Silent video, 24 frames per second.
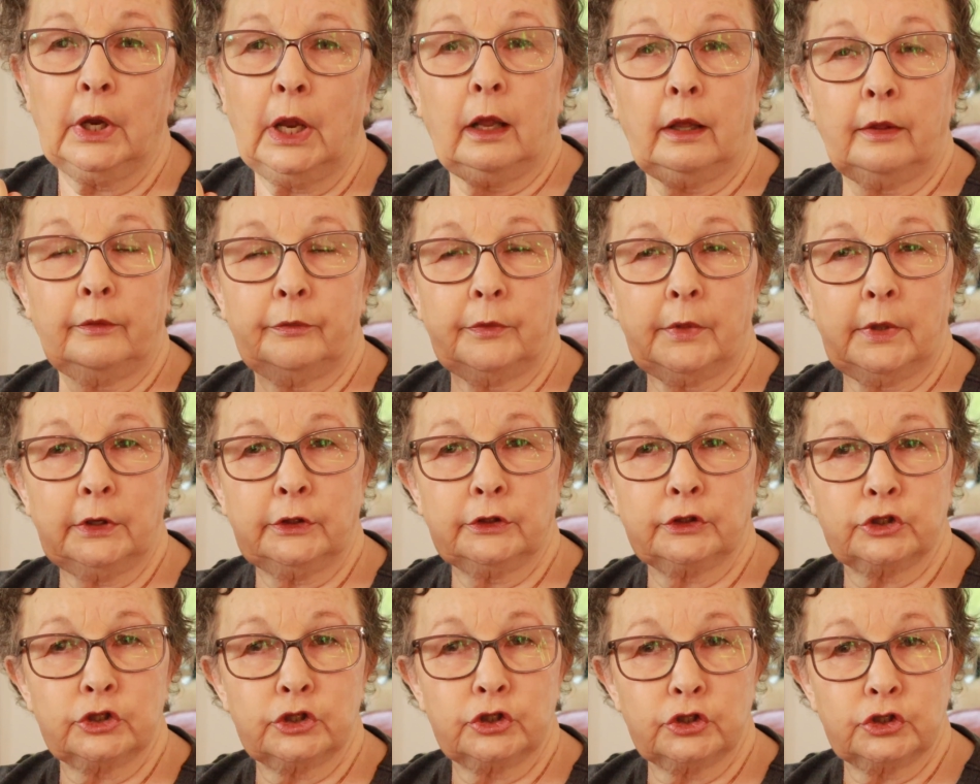And
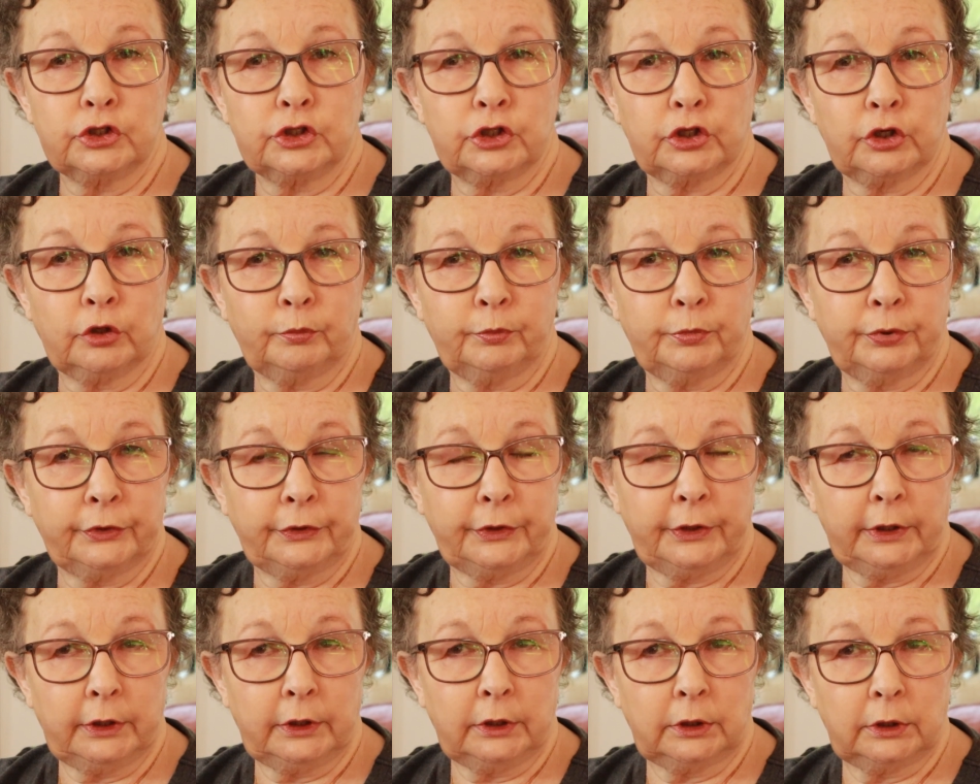then she'll put
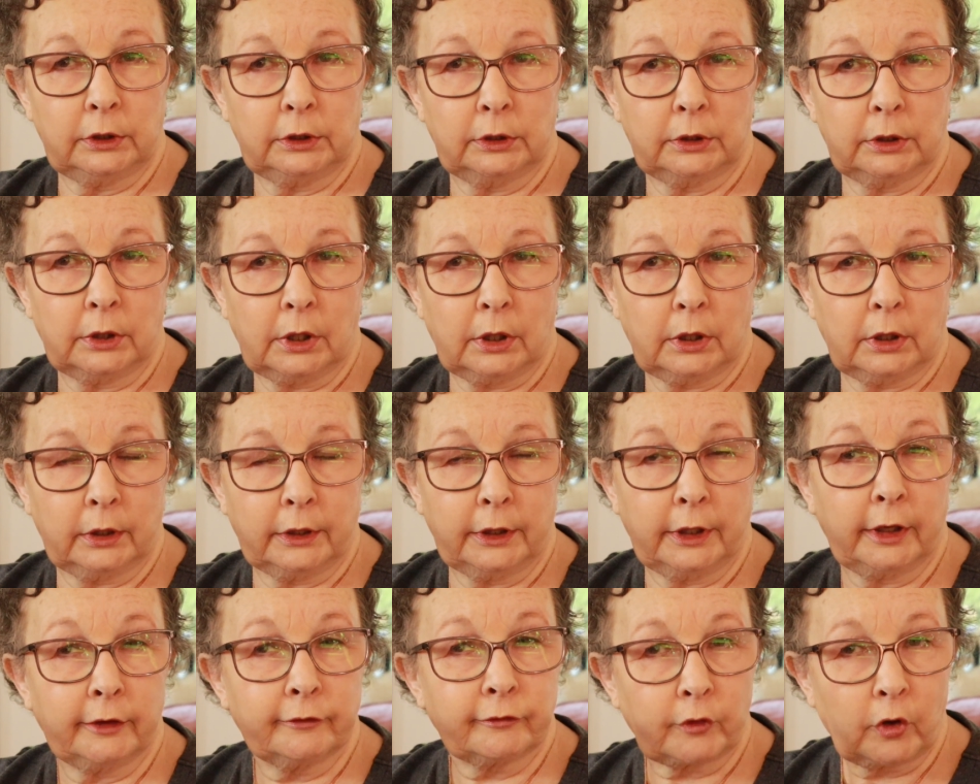in a
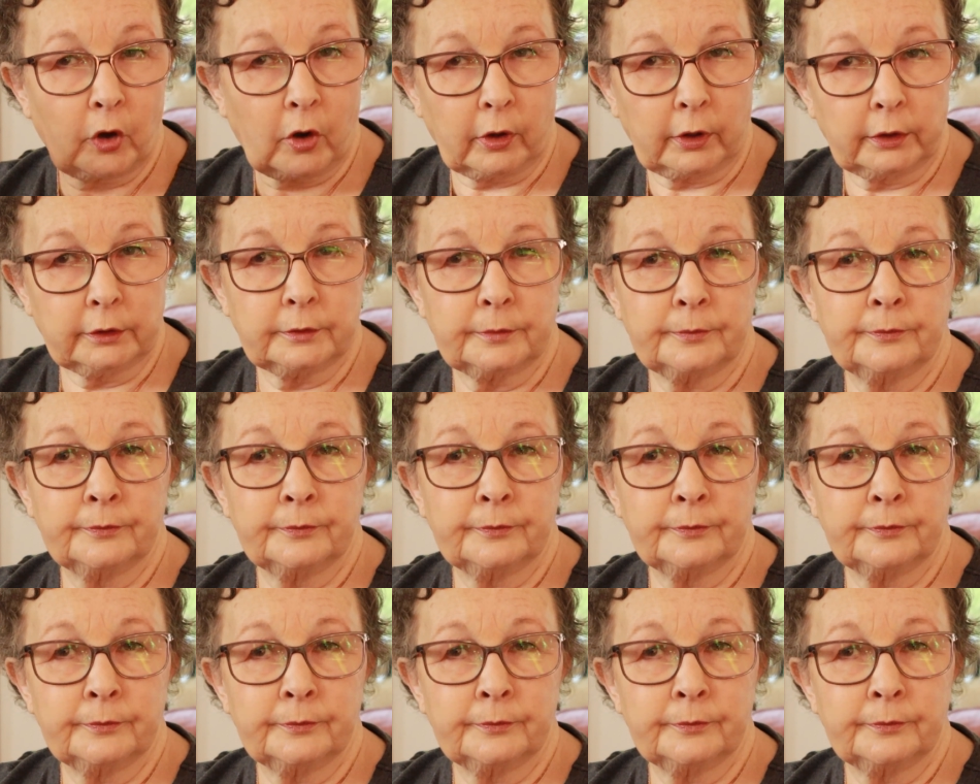gift card.